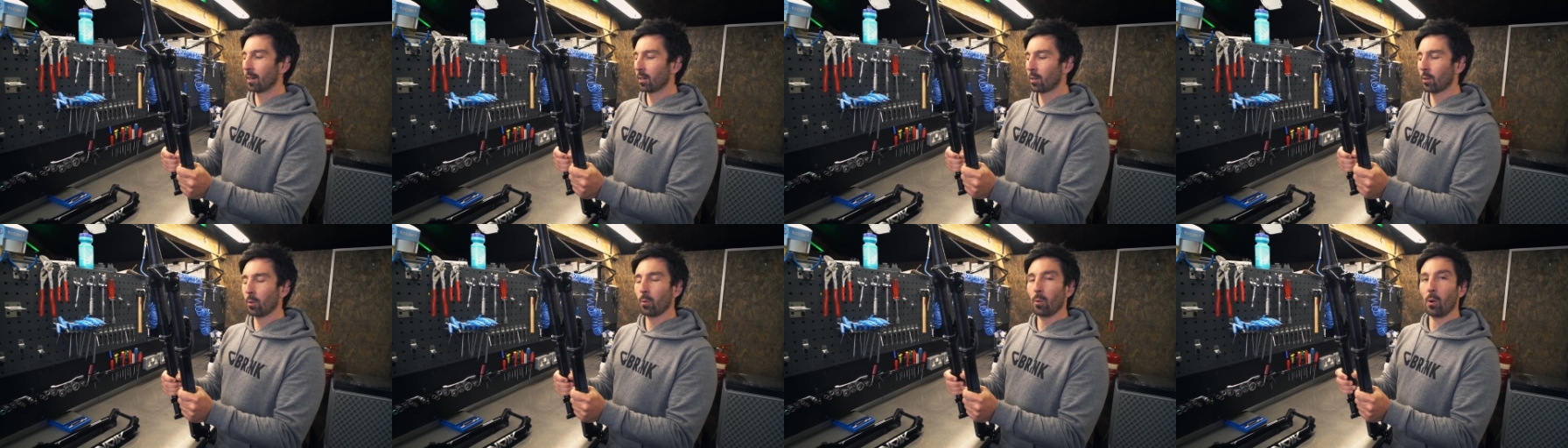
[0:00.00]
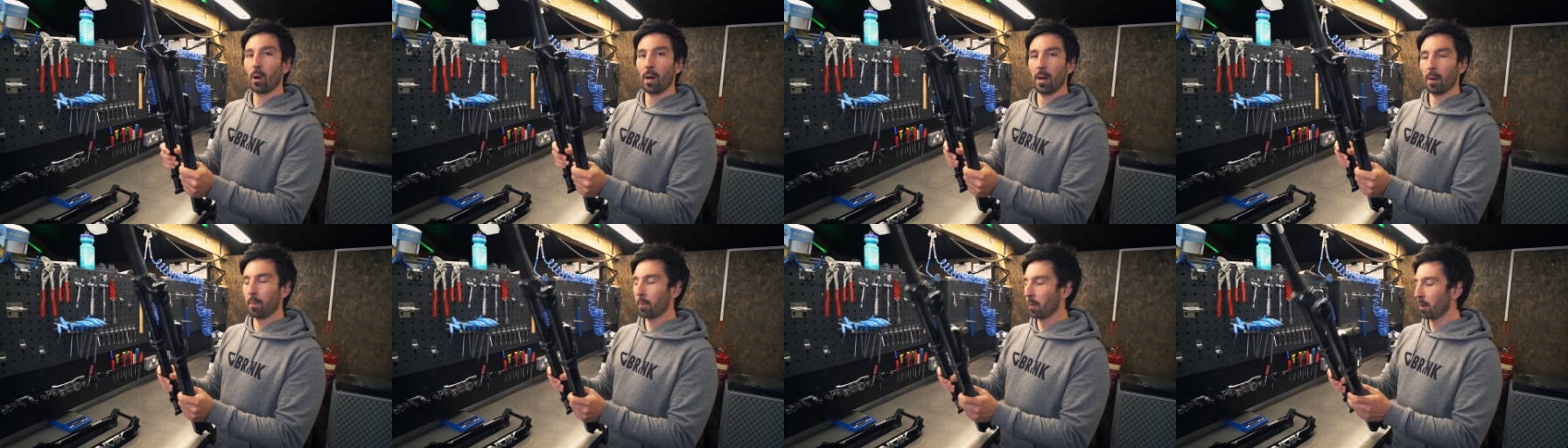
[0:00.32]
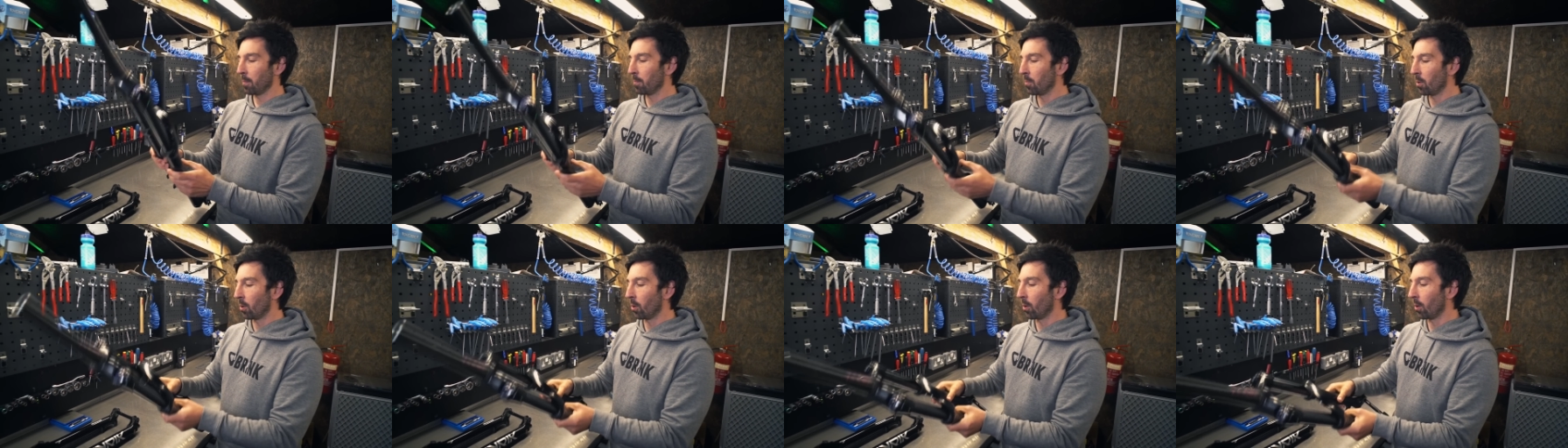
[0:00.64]
quite a
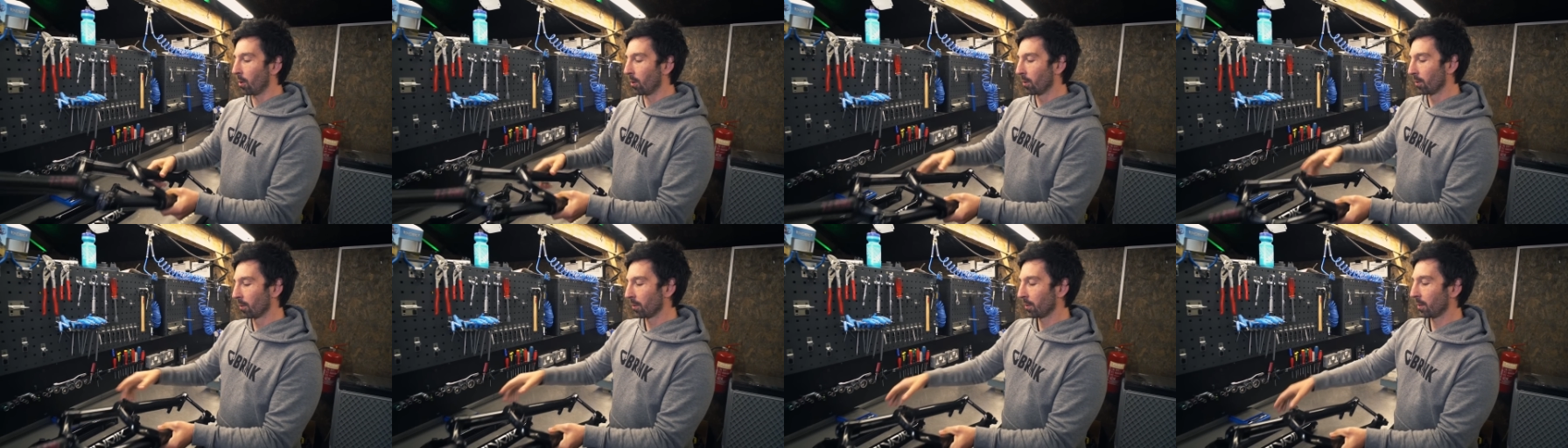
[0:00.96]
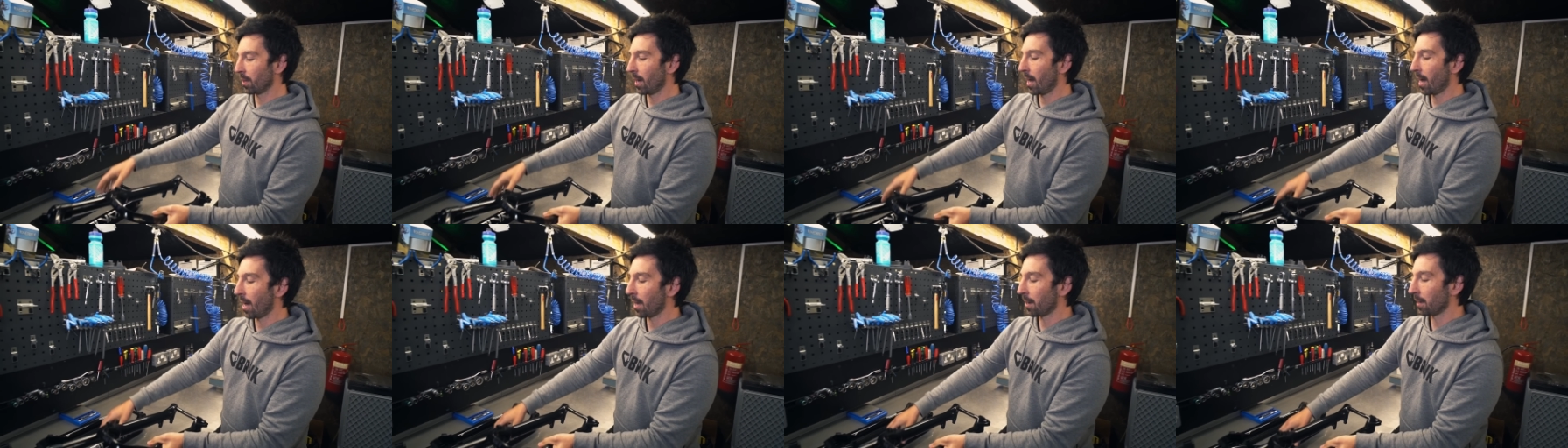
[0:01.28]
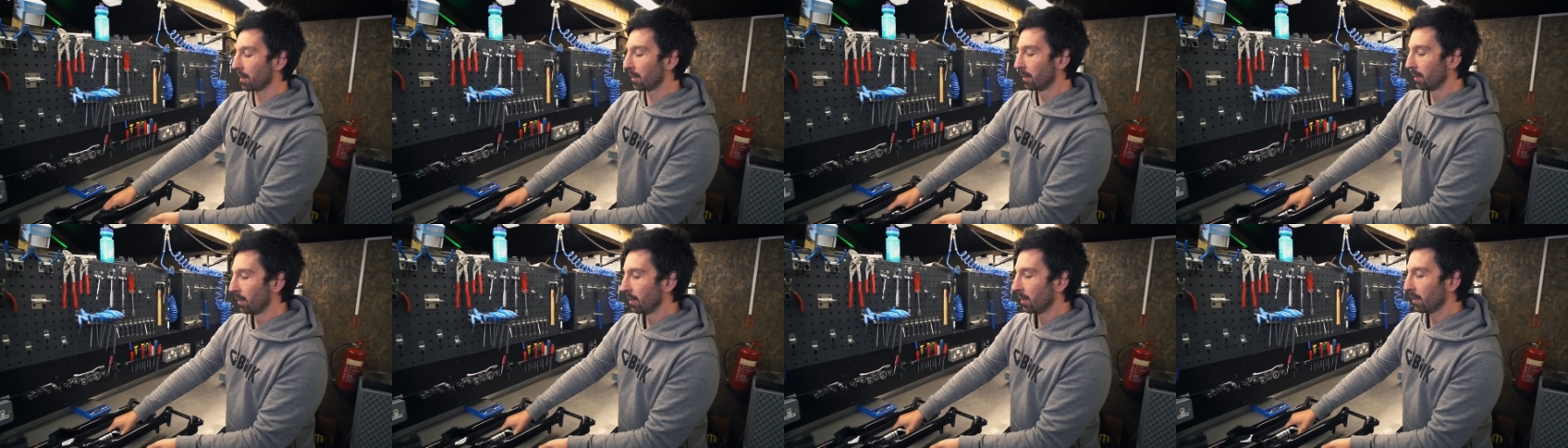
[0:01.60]
bit more
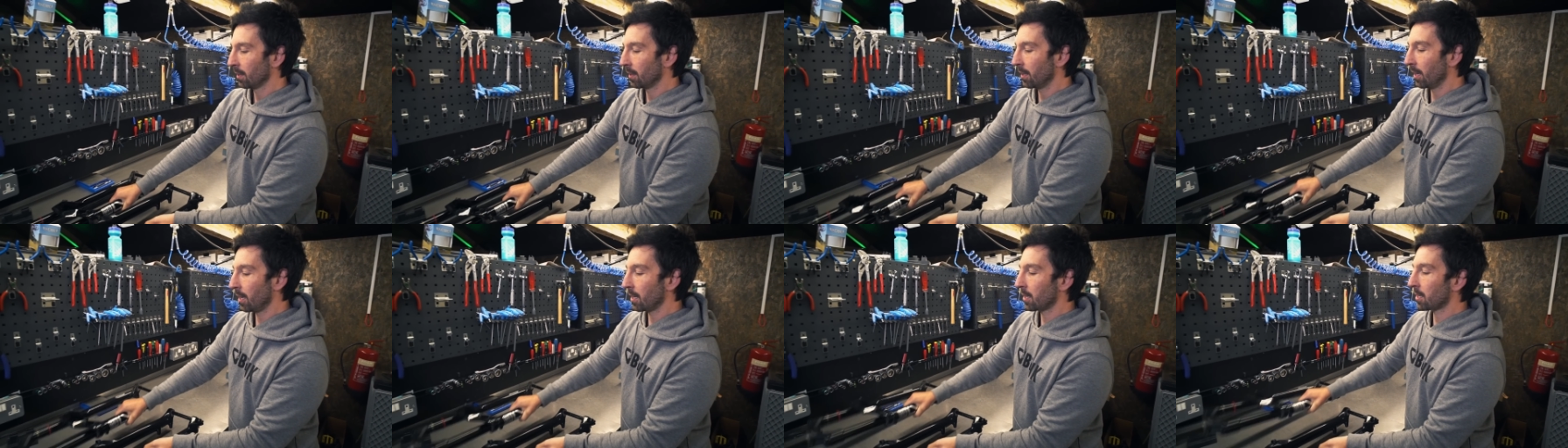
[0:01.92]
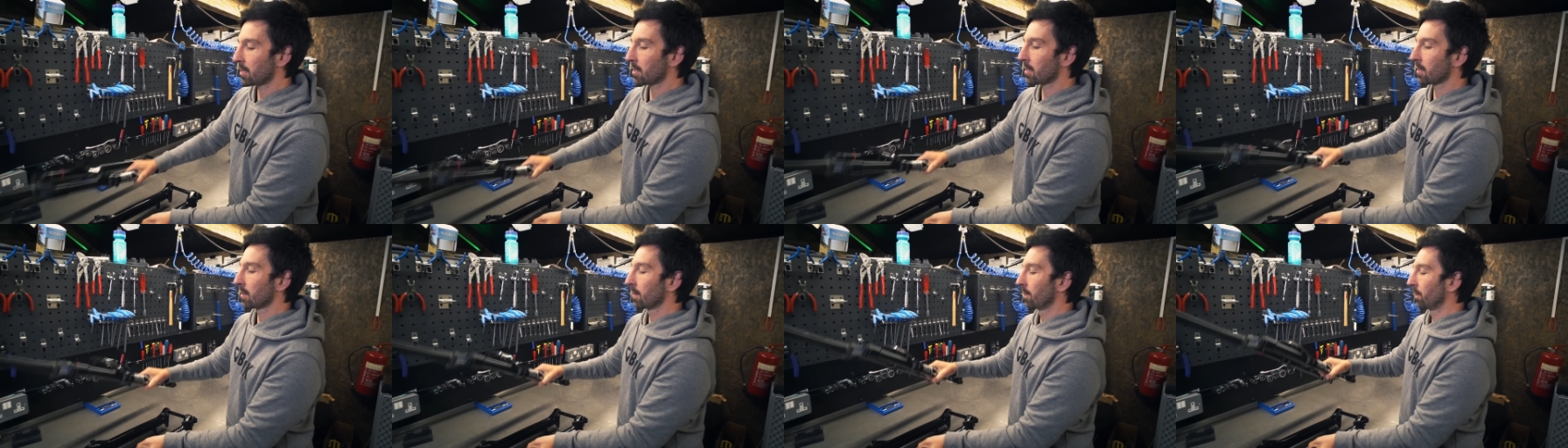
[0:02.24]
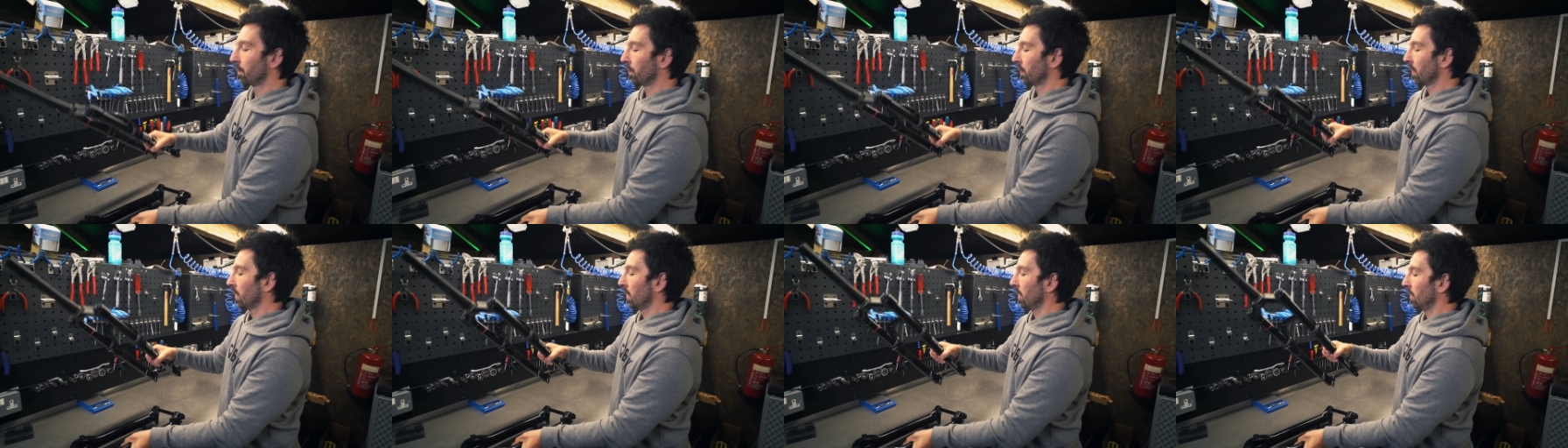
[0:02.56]
than this,
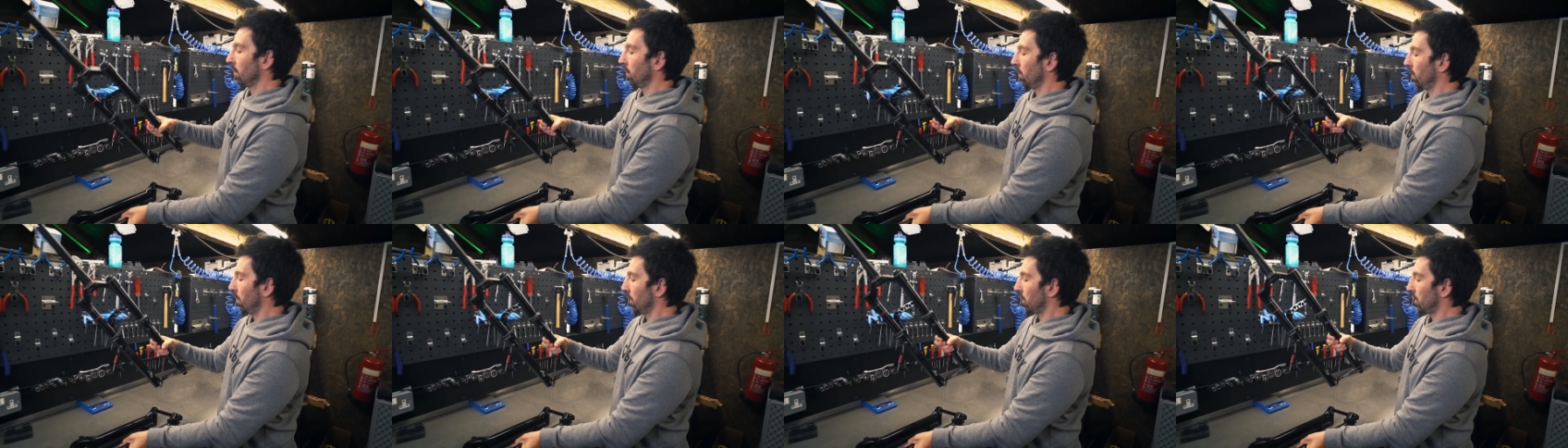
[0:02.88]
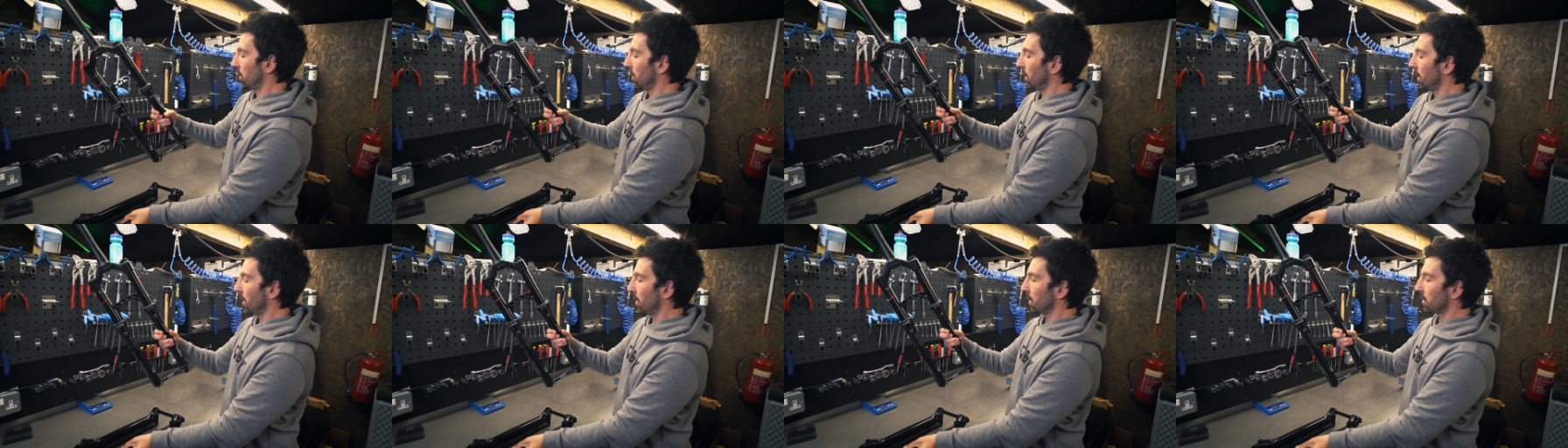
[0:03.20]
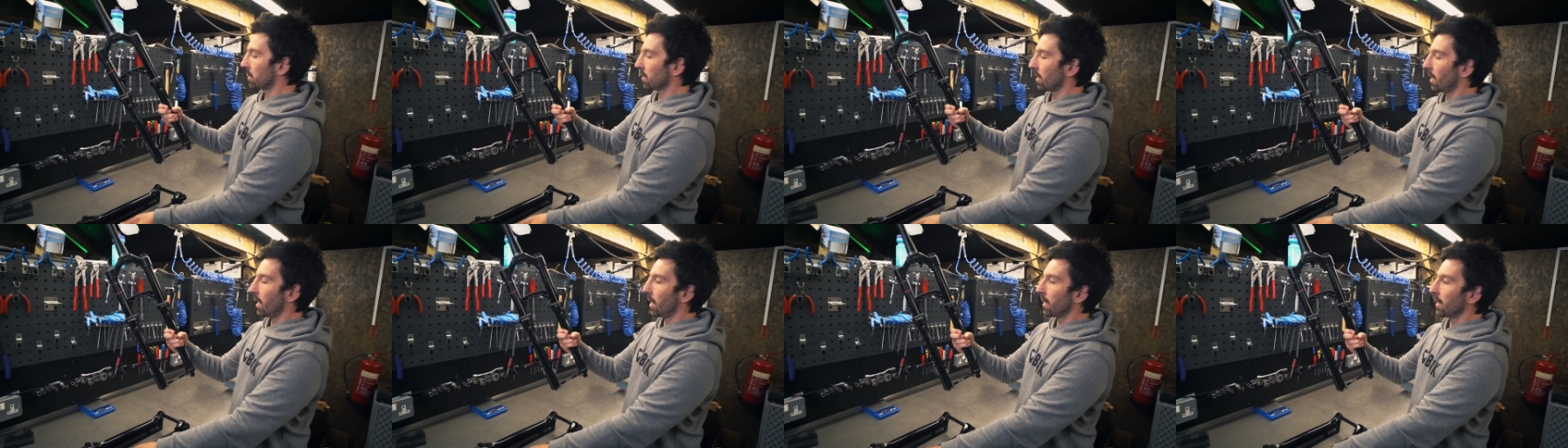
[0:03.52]
which
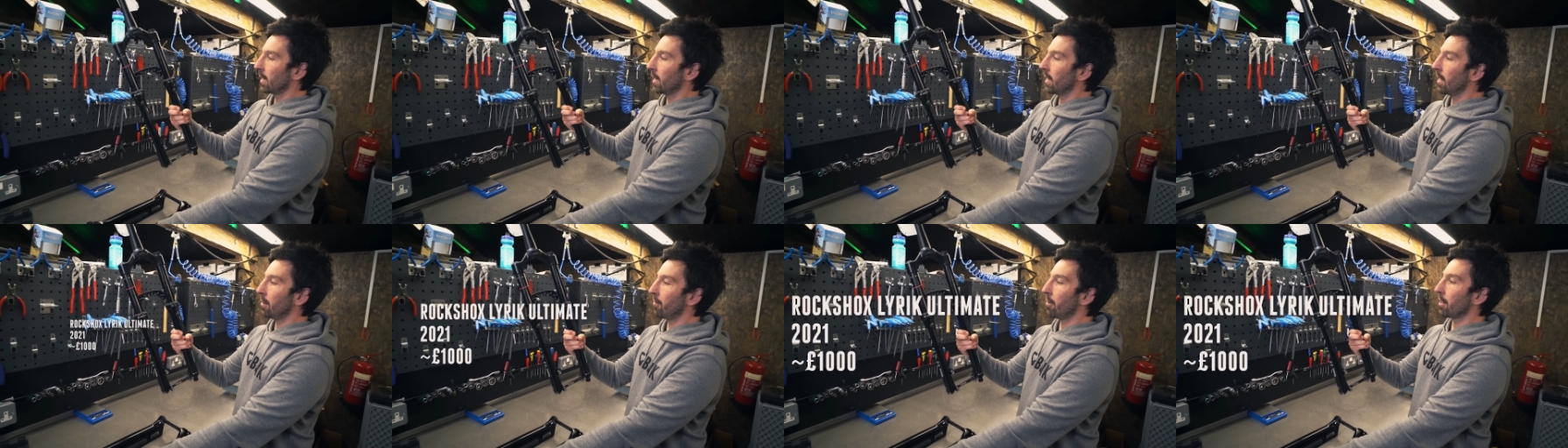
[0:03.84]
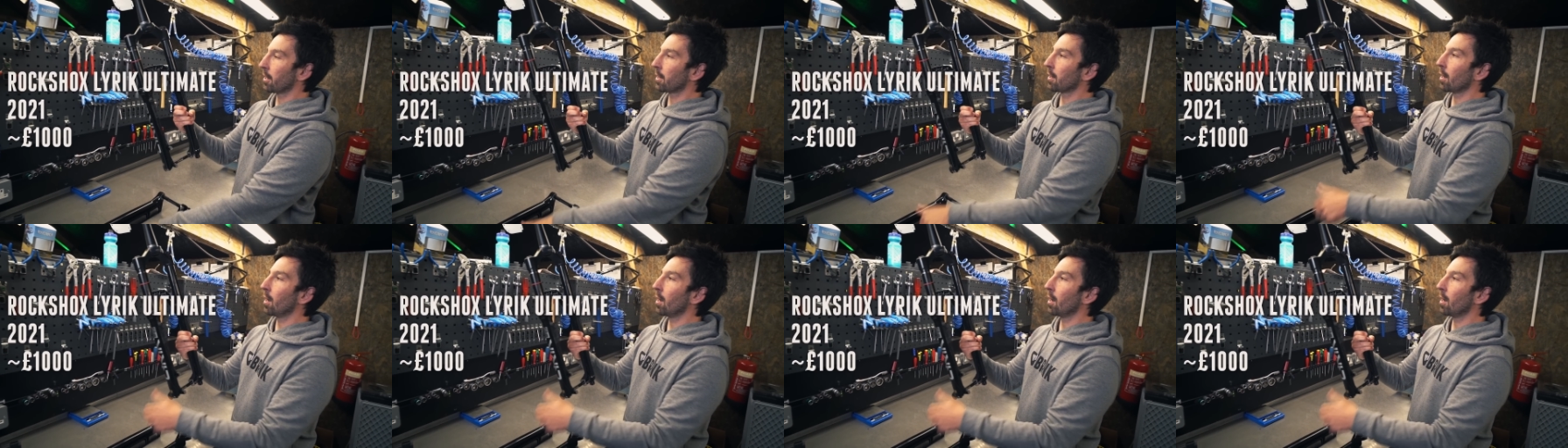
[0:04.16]
is a Lyrik